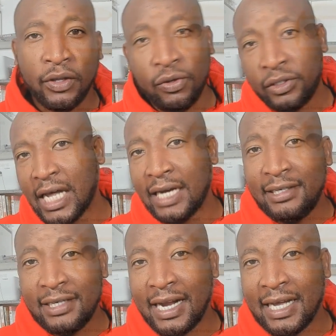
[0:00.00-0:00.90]
you
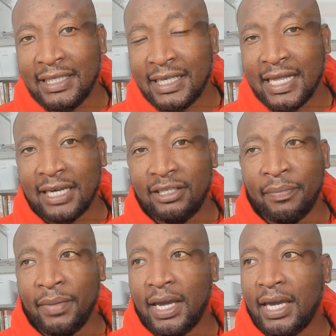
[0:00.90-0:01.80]
start realizing that
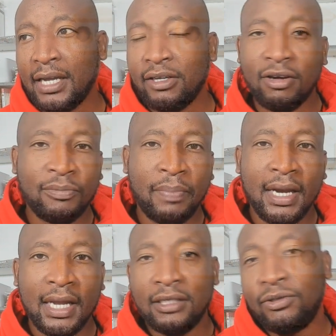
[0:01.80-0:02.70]
you're
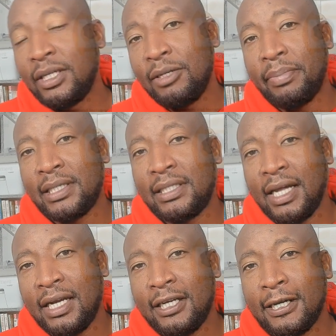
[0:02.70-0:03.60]
spending
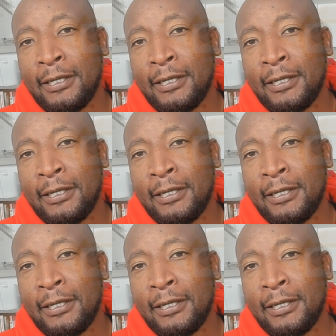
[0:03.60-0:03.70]
20%